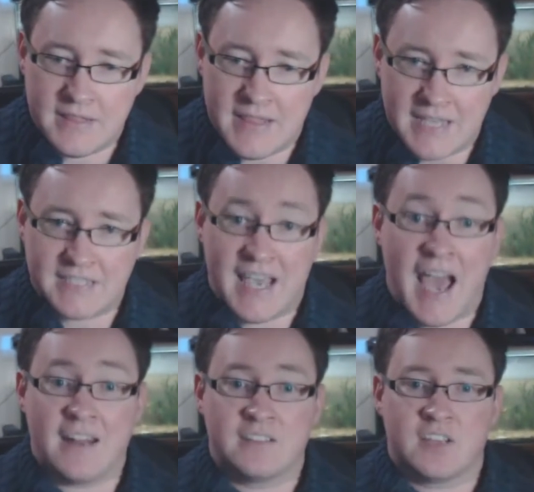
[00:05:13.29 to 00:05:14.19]
this
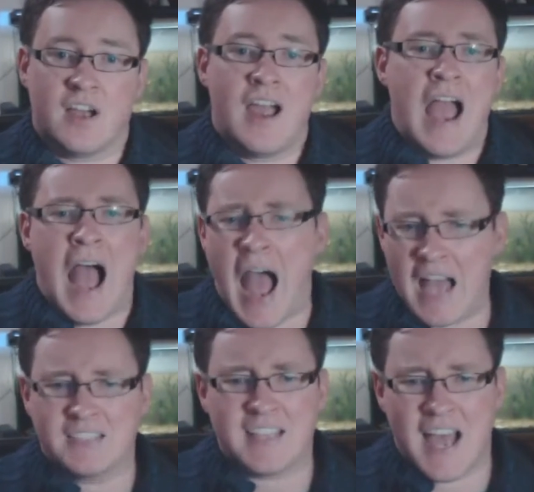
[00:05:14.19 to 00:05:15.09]
character
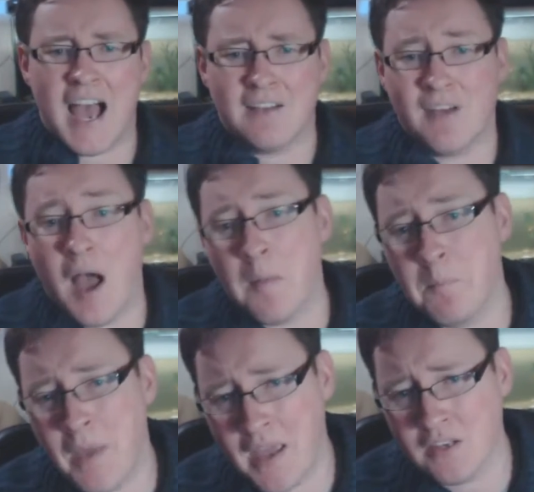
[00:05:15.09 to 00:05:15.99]
has to have a
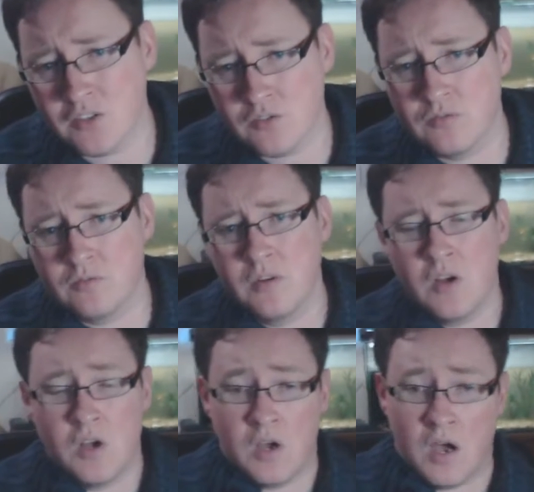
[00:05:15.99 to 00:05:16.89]
personal
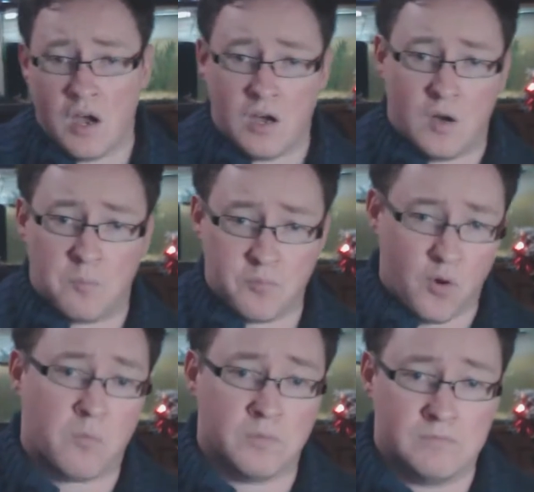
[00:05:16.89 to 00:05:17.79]

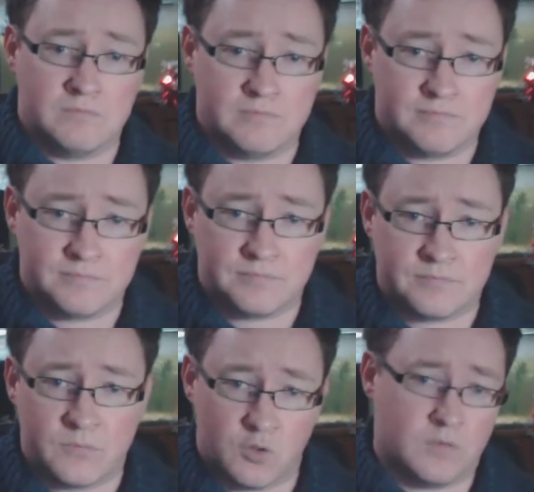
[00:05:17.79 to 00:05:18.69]
problem
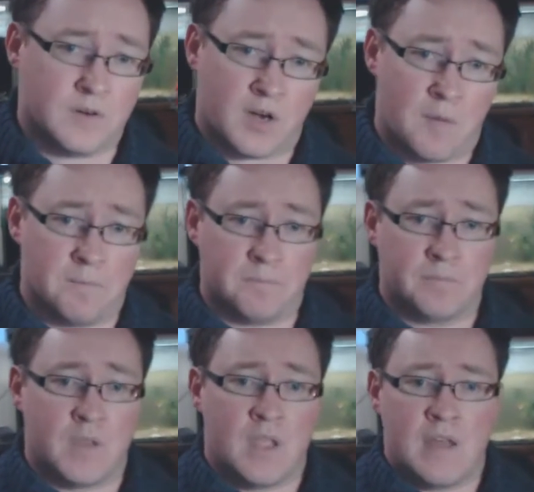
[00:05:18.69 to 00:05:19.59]
to overcome.
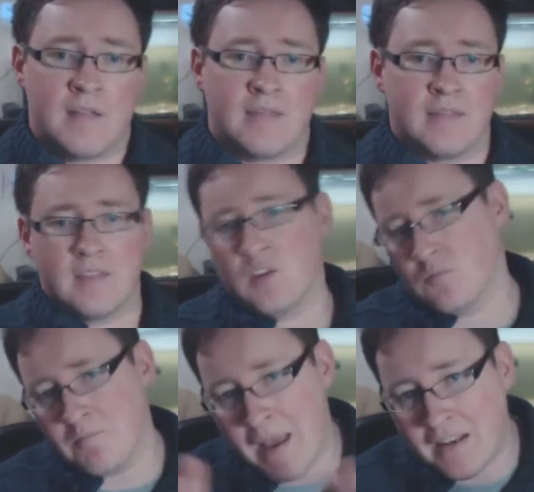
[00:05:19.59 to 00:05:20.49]
You
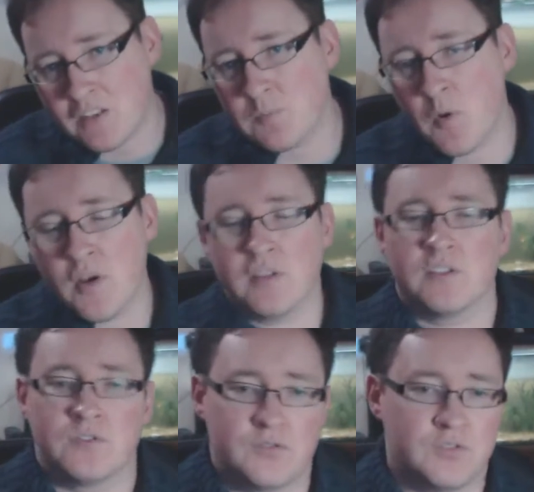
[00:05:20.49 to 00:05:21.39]
know, minor
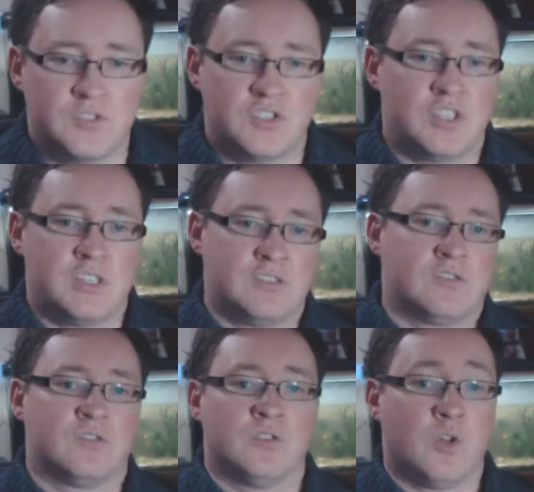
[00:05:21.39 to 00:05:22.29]
spoilers,
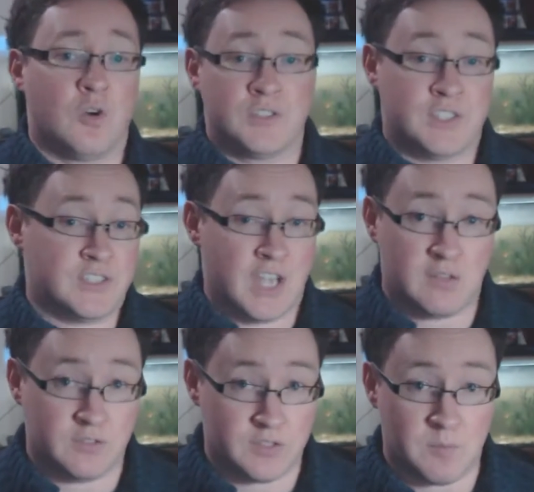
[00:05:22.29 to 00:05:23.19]
she's lost a
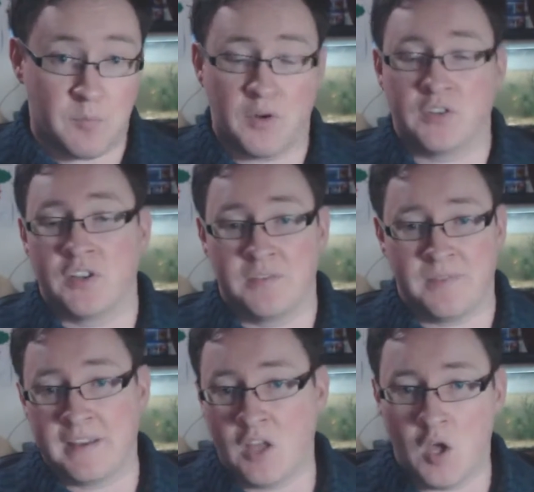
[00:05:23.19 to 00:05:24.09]
child at some point. Now, you
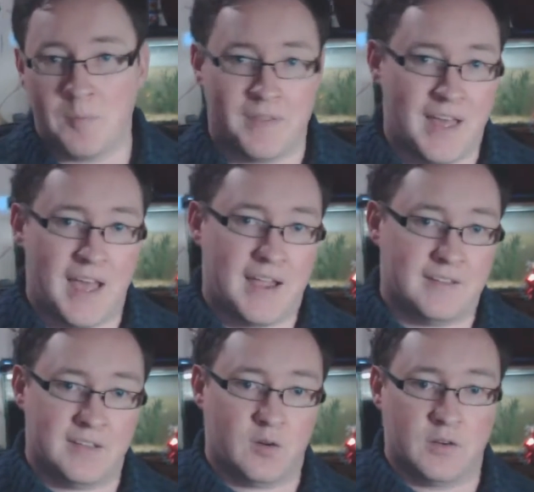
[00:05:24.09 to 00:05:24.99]
find out about that
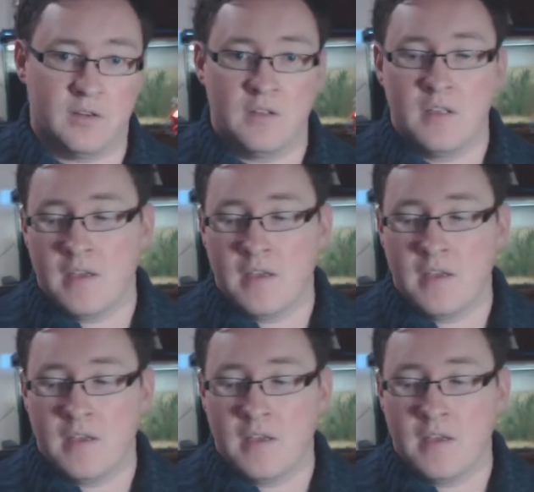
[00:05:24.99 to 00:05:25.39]
early on.